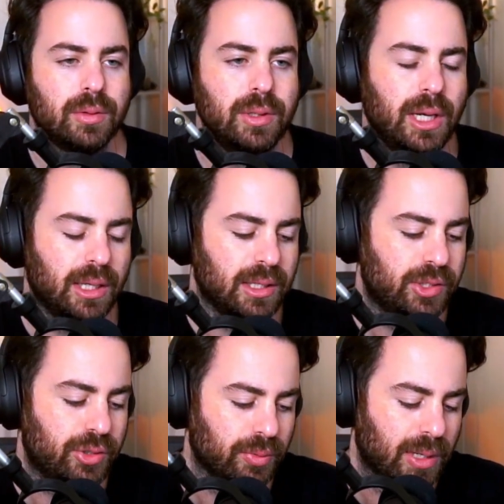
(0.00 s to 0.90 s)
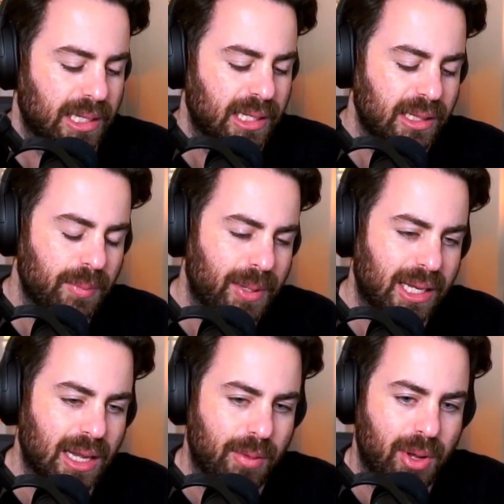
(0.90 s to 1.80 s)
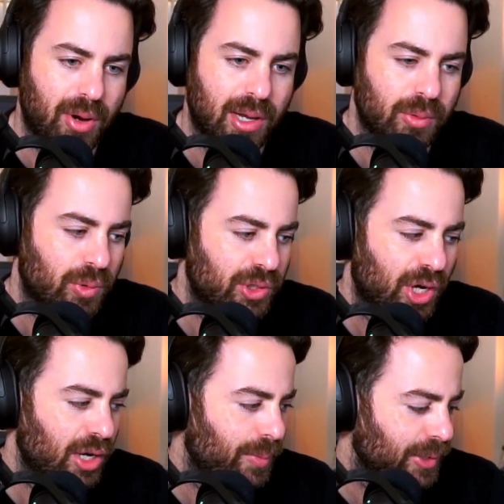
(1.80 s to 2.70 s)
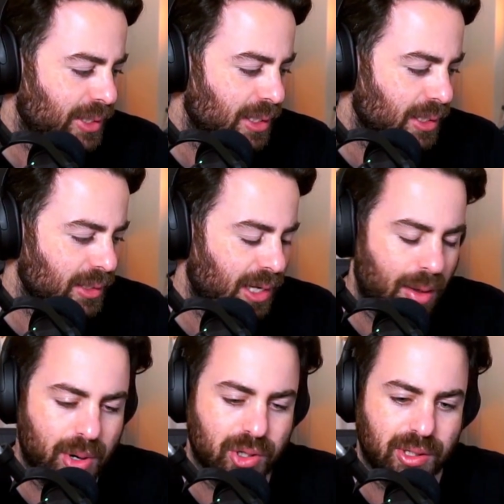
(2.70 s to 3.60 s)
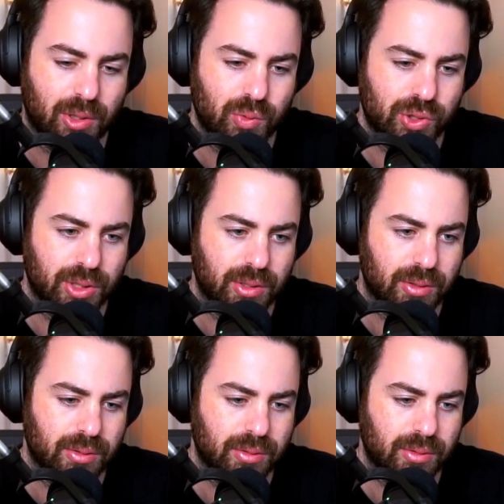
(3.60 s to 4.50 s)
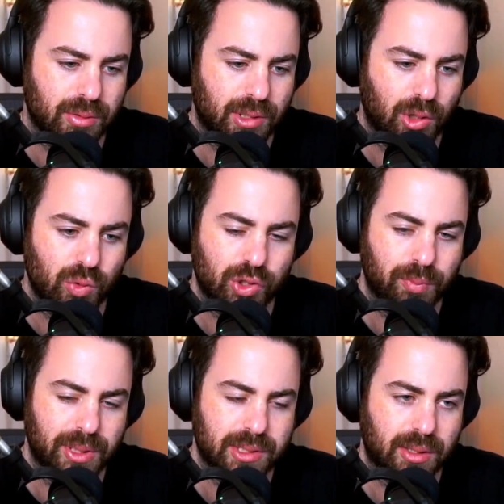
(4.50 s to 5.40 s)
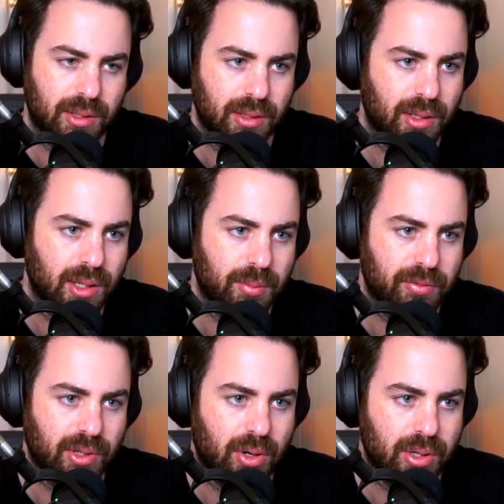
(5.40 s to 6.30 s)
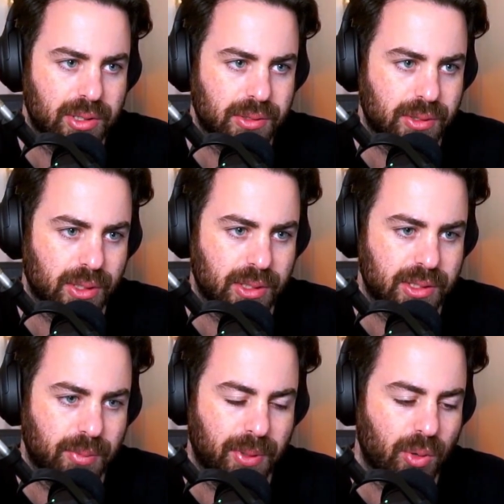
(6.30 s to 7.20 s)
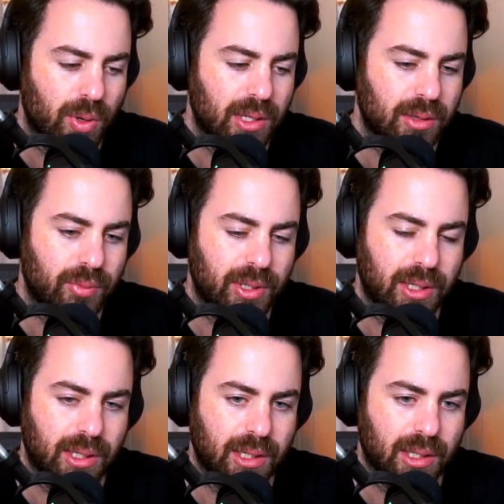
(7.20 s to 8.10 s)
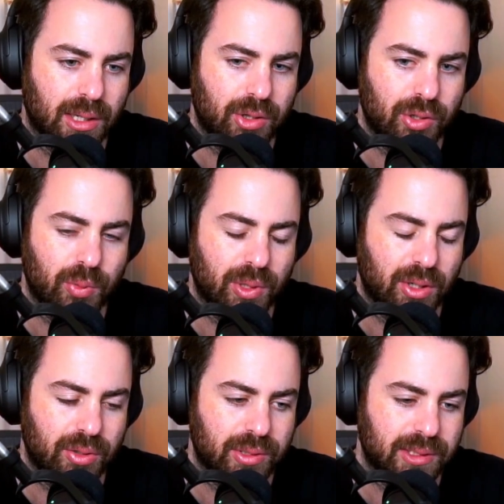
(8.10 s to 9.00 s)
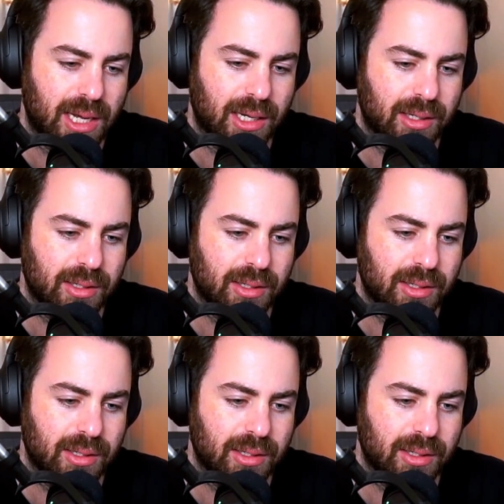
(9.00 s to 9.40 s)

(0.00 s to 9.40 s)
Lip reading: Yeah, that's true. I think the big Chimera, we're talking about the Chimera, the illusion beast, I think the name of the card is. It's the big one, 3100 attack.